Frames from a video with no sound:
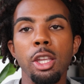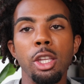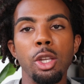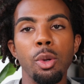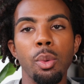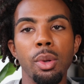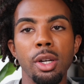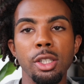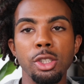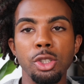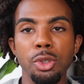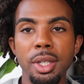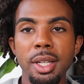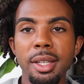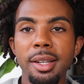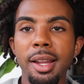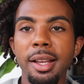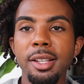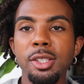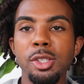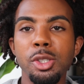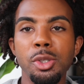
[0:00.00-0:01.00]
you want to drink a
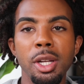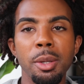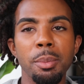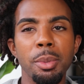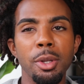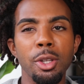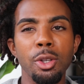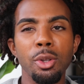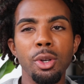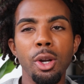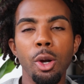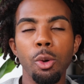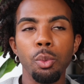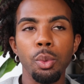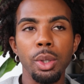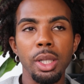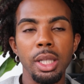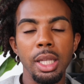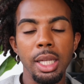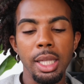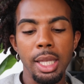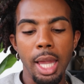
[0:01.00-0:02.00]
nice drink, but you don't
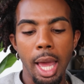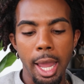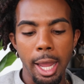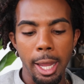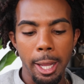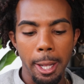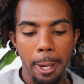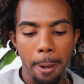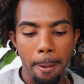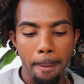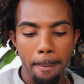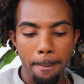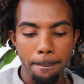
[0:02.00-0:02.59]
really like,